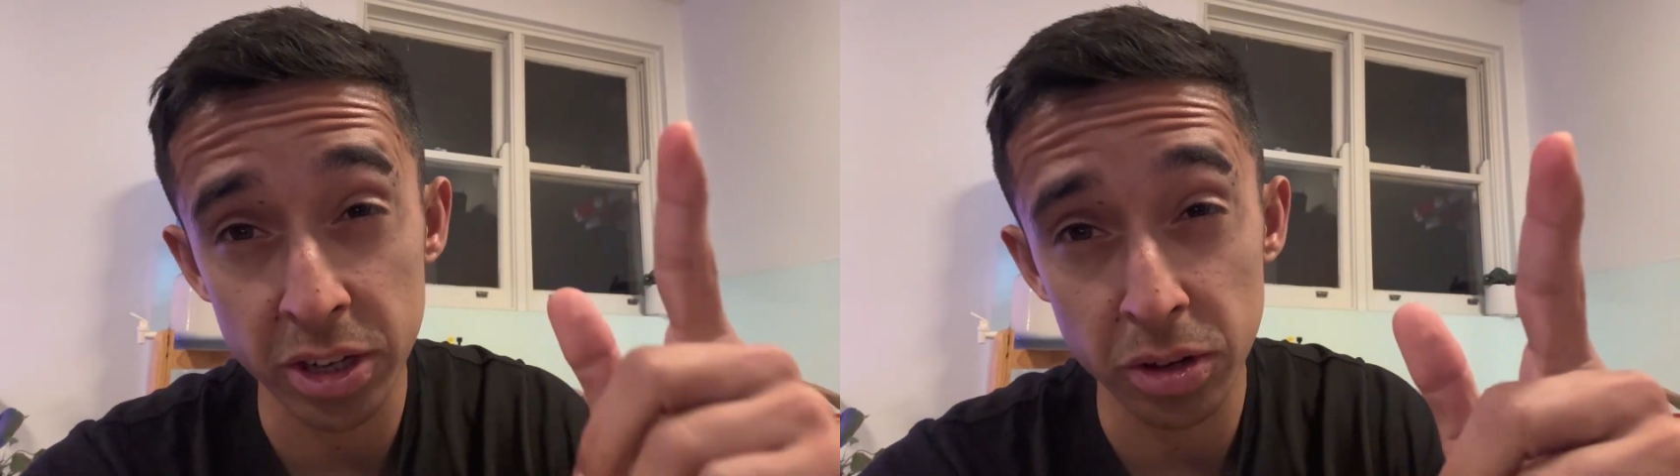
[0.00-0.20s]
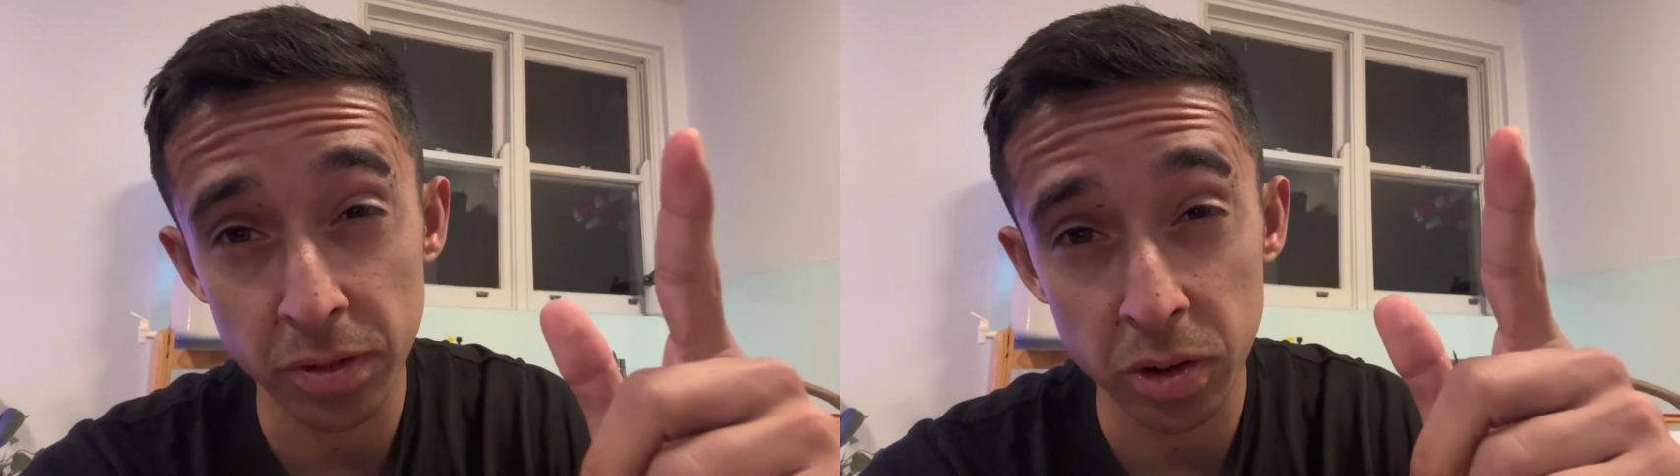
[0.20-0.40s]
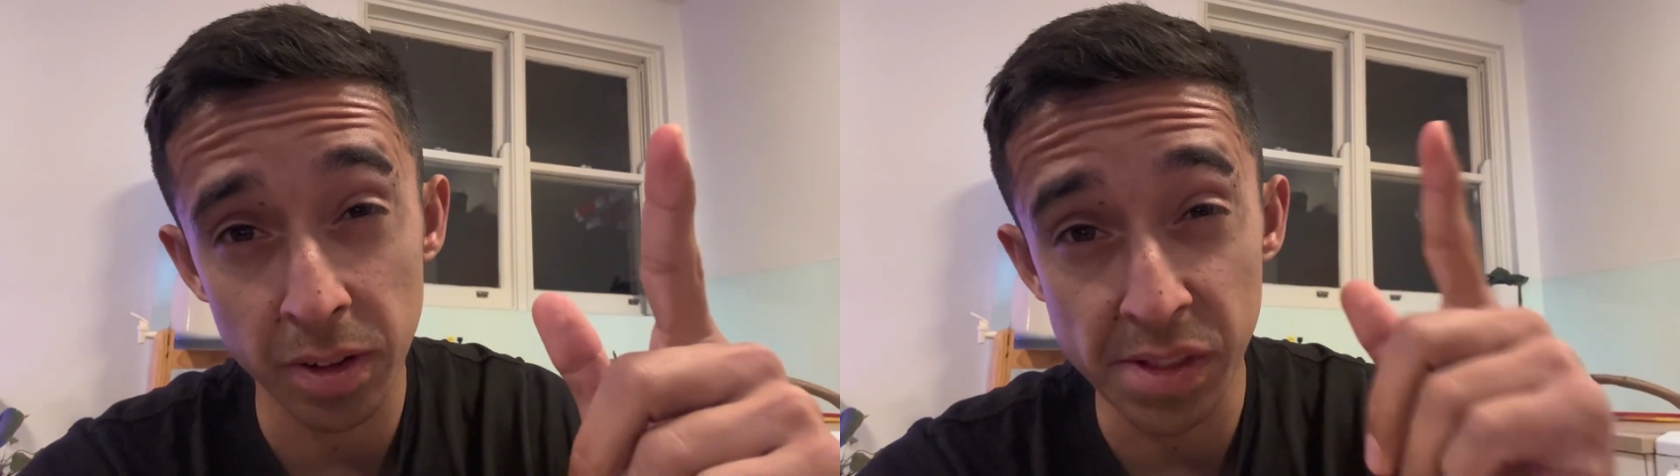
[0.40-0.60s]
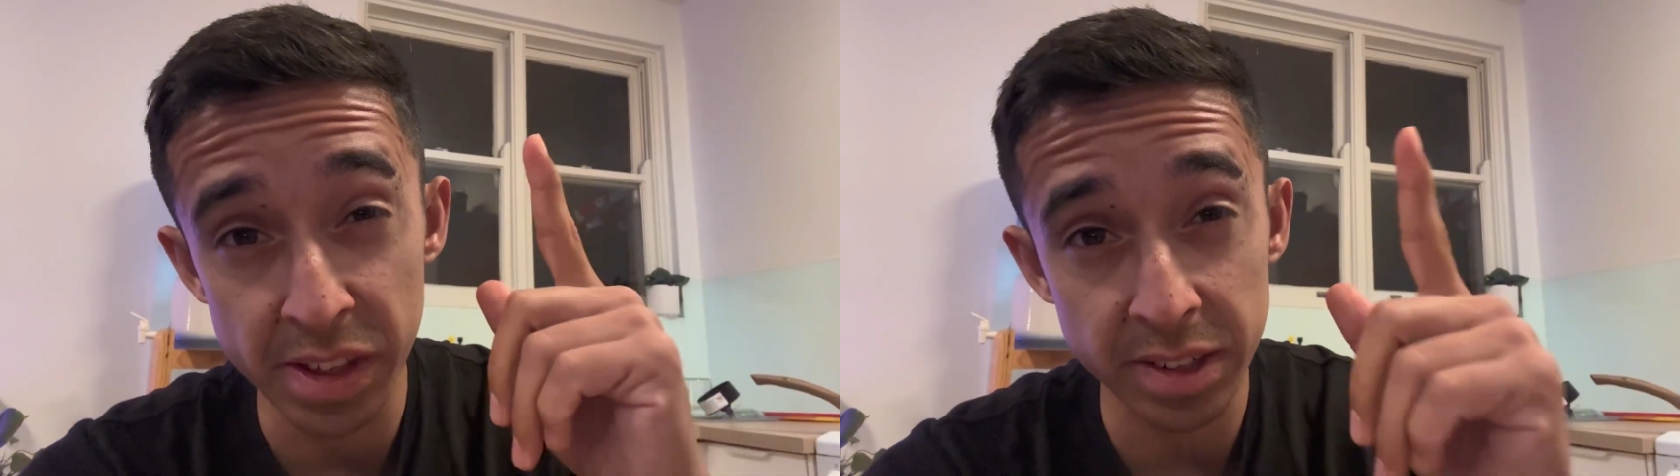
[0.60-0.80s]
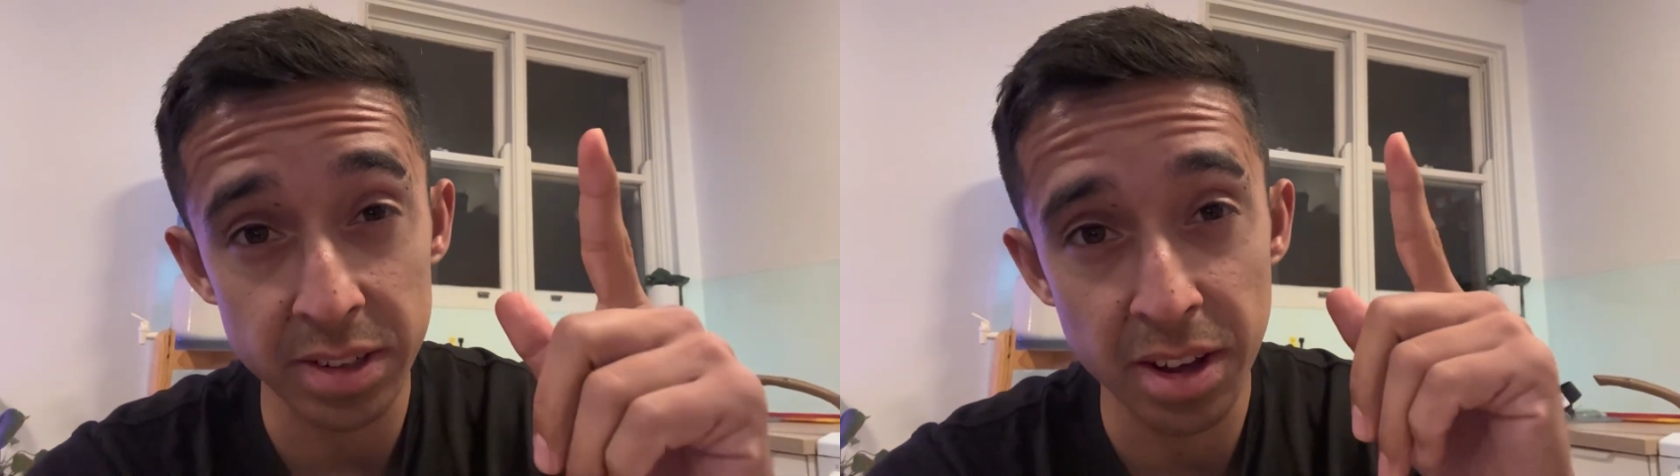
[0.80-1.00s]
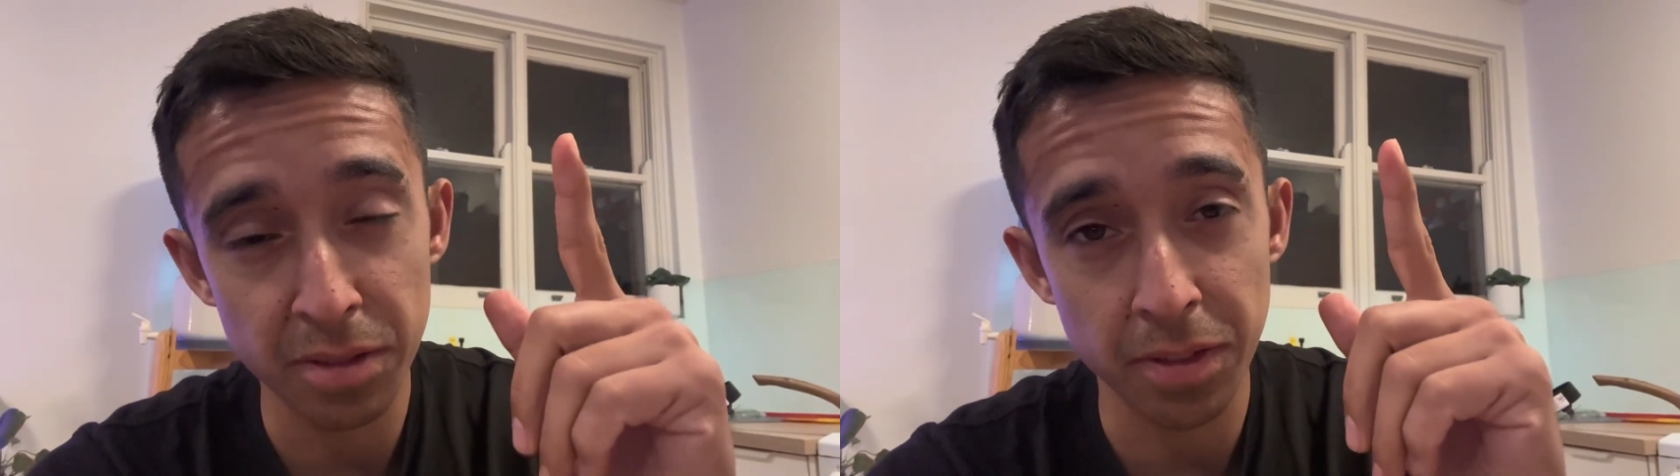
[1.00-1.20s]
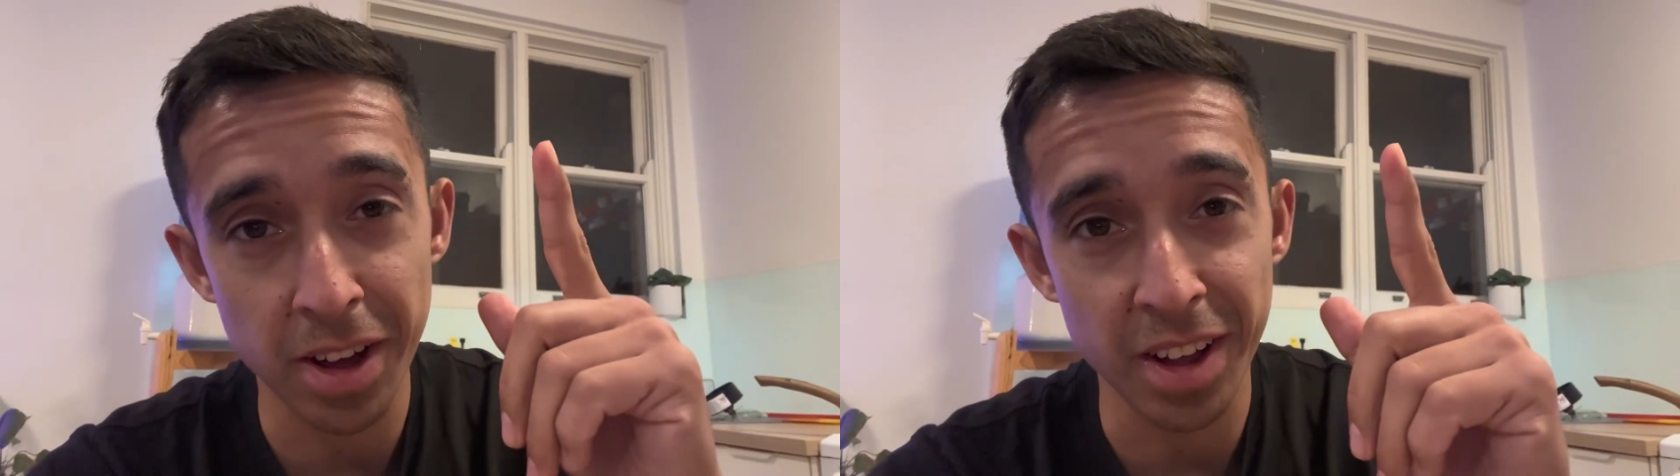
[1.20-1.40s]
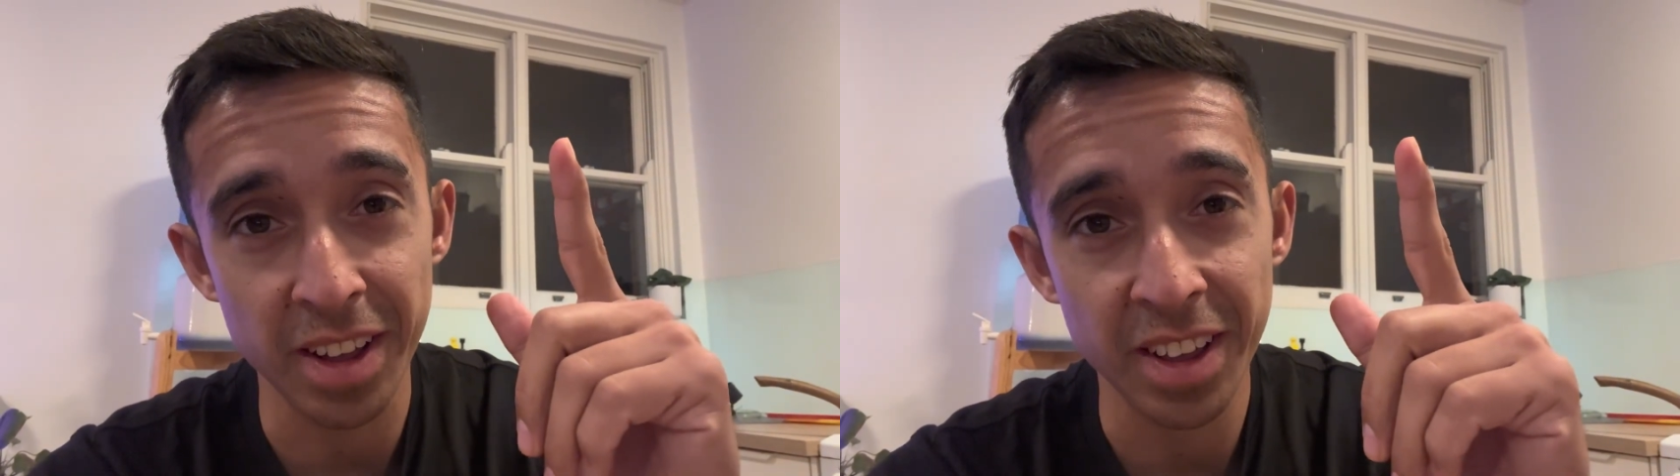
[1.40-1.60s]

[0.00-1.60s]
you if you got this far.